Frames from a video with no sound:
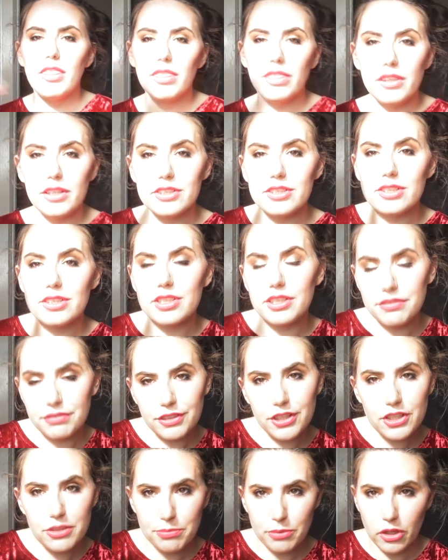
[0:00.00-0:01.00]
This is the
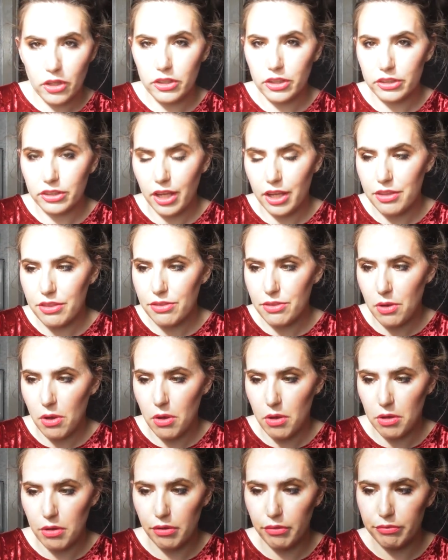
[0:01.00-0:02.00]
first product I
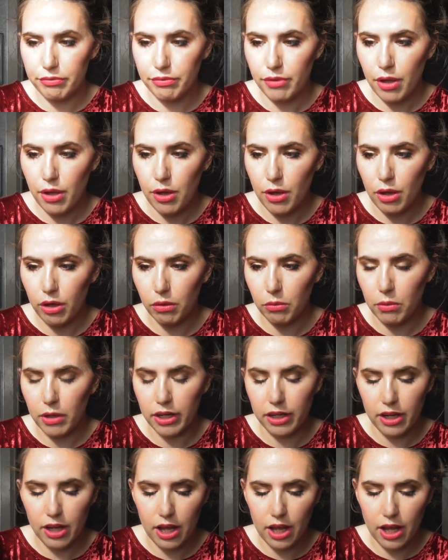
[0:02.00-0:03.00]
thought of
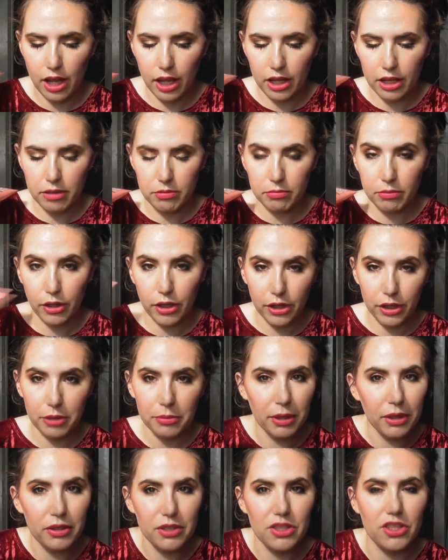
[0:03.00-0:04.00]
when I heard
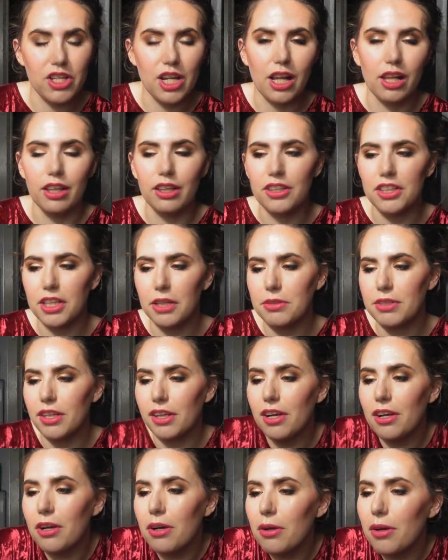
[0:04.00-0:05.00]
about this challenge. I was
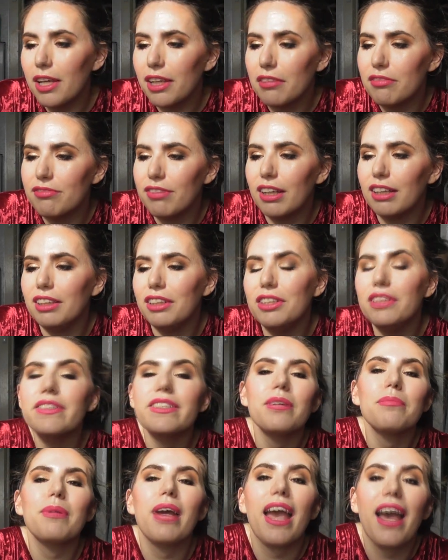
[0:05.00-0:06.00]
like, oh, I can finally use
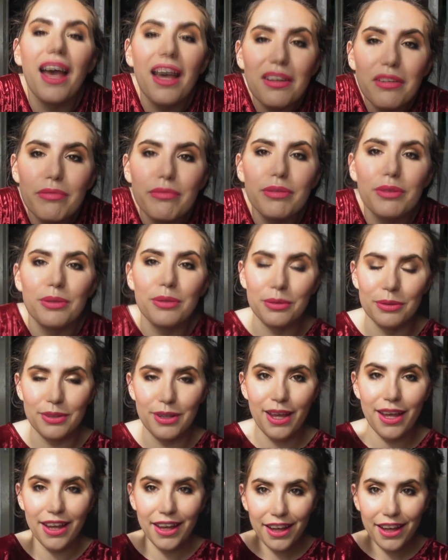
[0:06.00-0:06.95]
up my hand food.